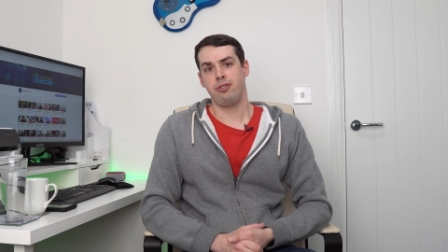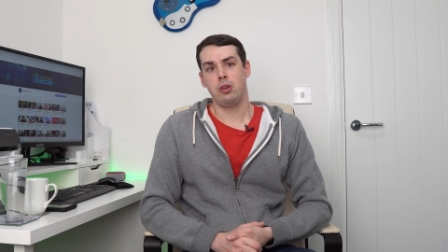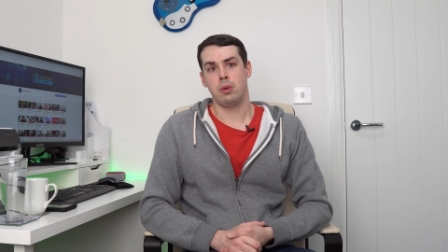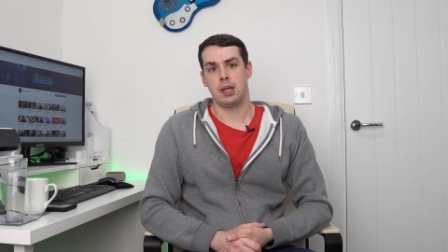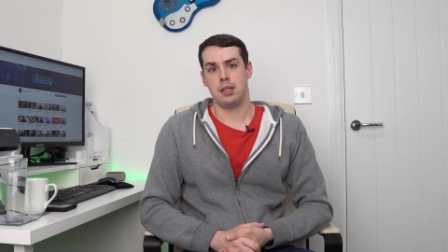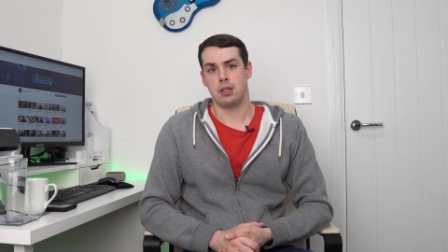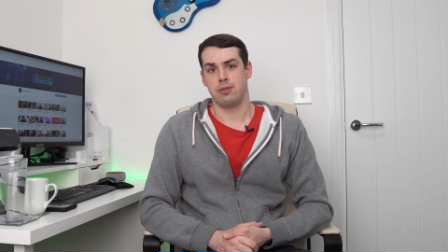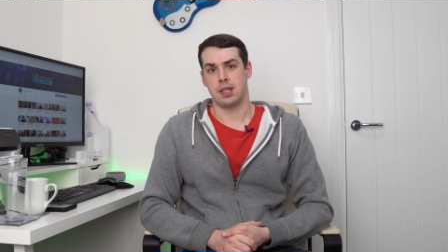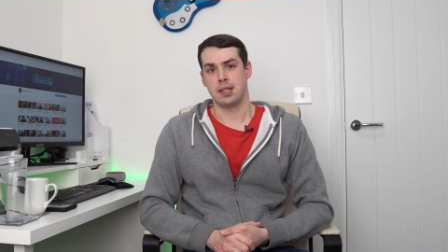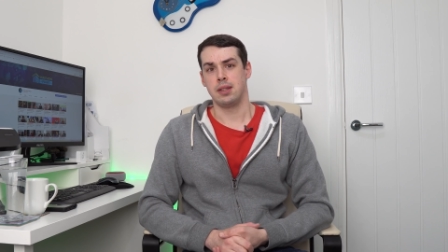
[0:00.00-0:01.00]
few ways
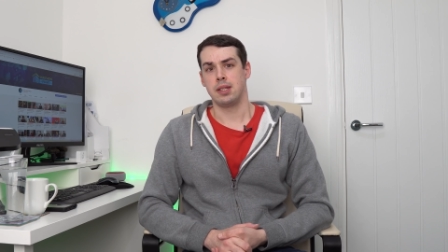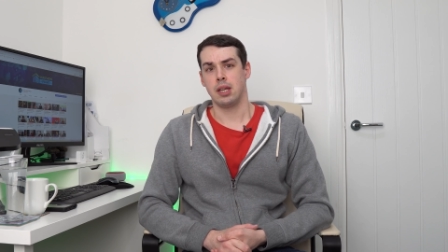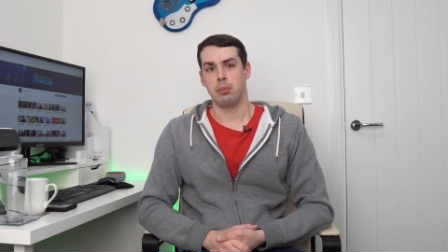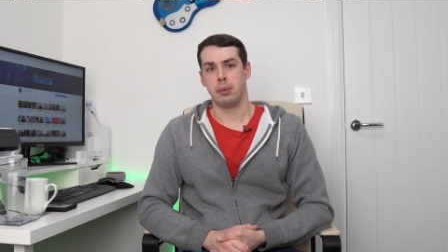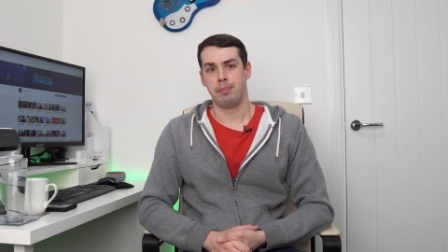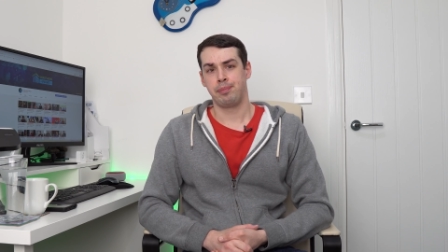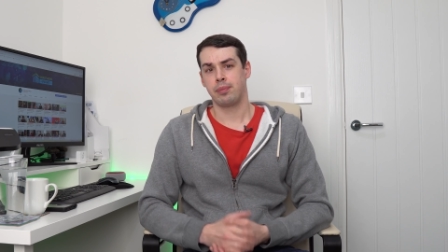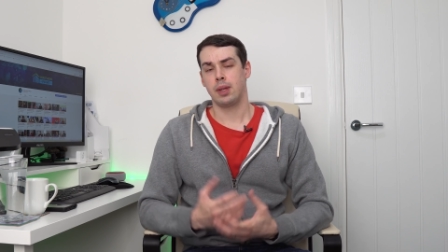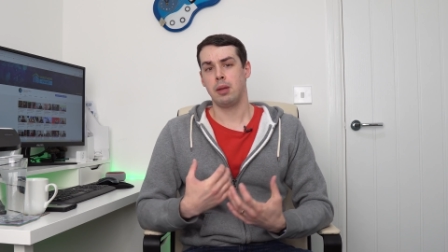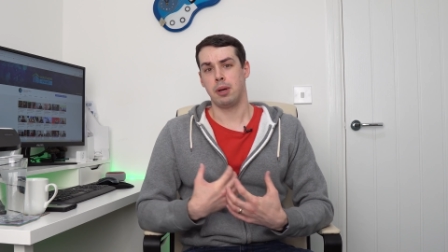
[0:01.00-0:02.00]
of setting this up.
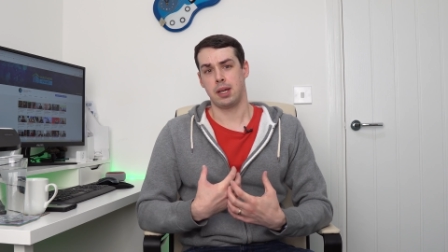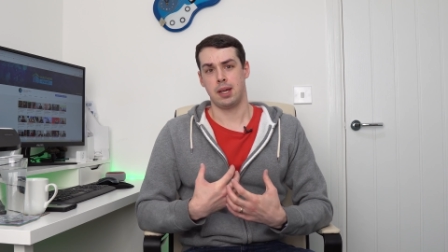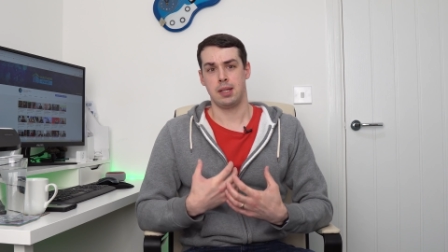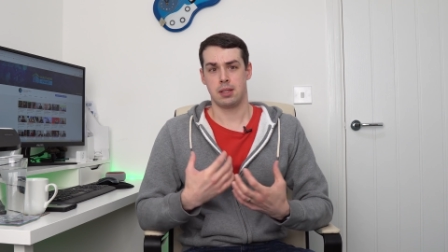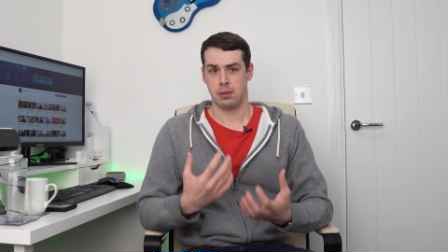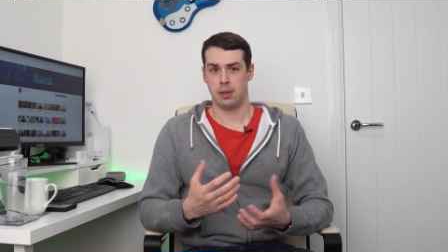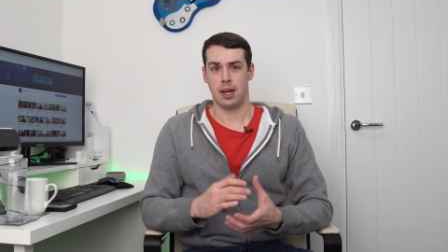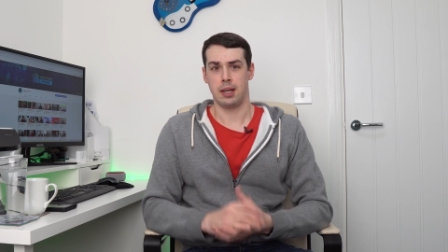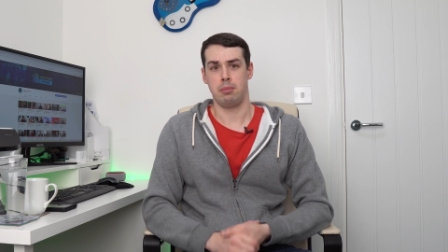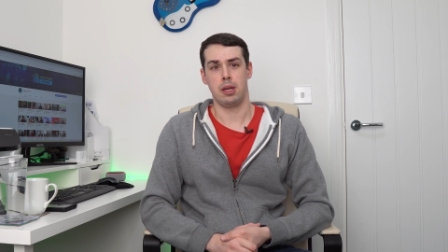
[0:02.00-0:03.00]
In my case,
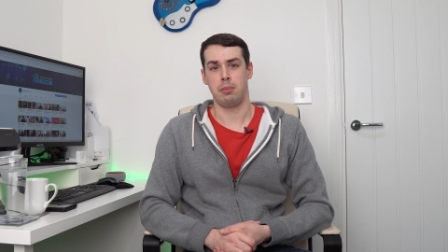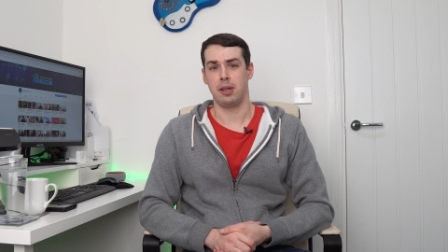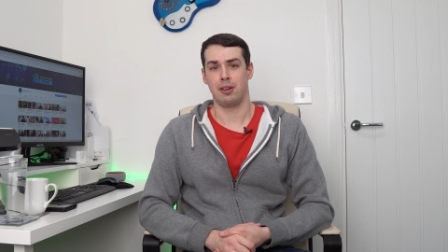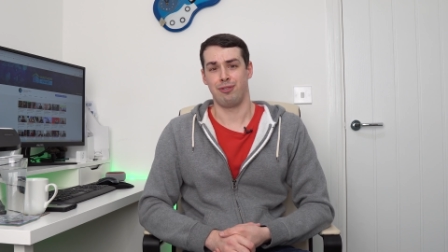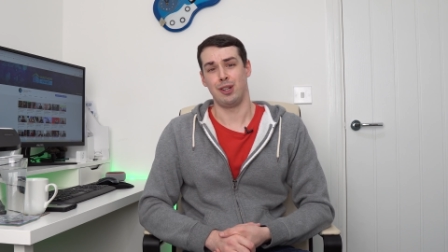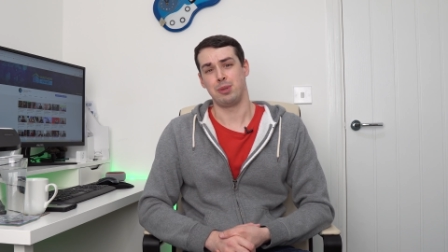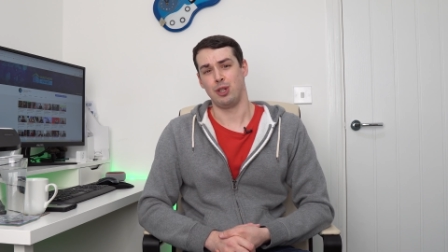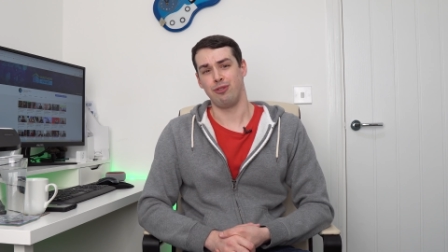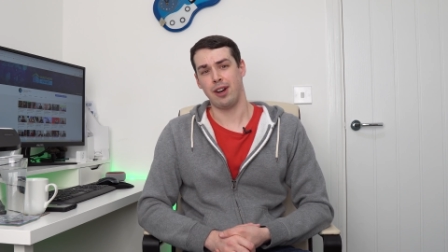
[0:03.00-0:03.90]
I'm a big Philips Hue